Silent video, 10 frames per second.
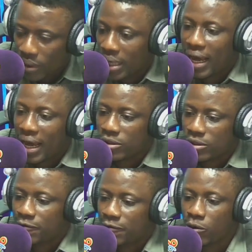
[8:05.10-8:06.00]
And now
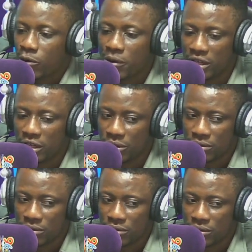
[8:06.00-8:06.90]
to foreign
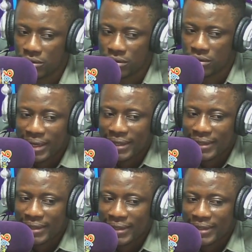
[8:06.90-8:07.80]
news.
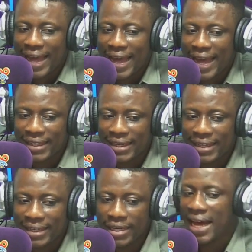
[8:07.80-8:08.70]
The gang
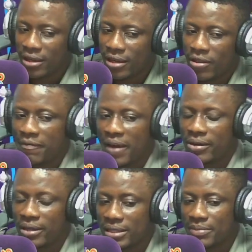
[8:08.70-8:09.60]
behind the
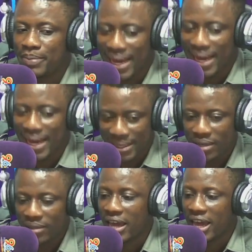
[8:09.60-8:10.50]
violence blighting
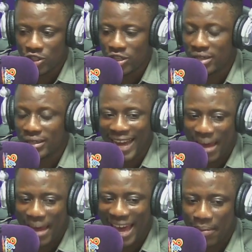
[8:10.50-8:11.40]
the Haitian
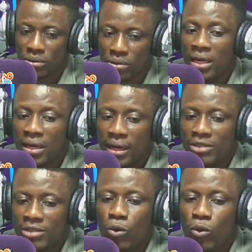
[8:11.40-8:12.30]
capital
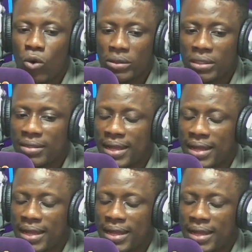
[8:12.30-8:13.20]
has warned
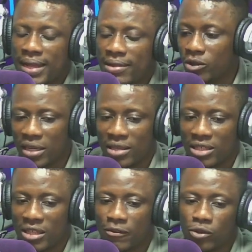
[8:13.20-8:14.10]
that there will be a
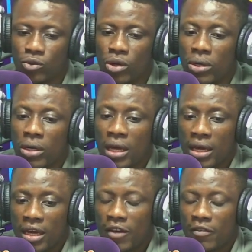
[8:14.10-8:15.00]
civil war
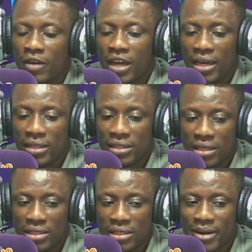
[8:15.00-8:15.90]
if
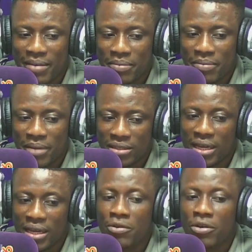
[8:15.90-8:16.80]
Haiti's Prime
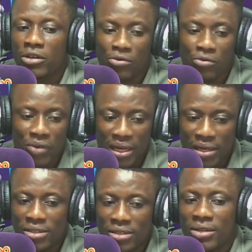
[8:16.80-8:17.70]
Minister Irel
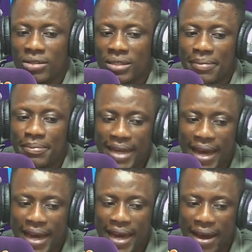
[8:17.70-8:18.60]
Henry does not step
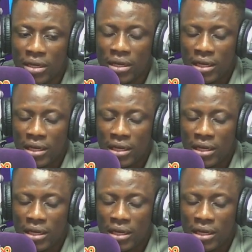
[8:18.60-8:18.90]
down.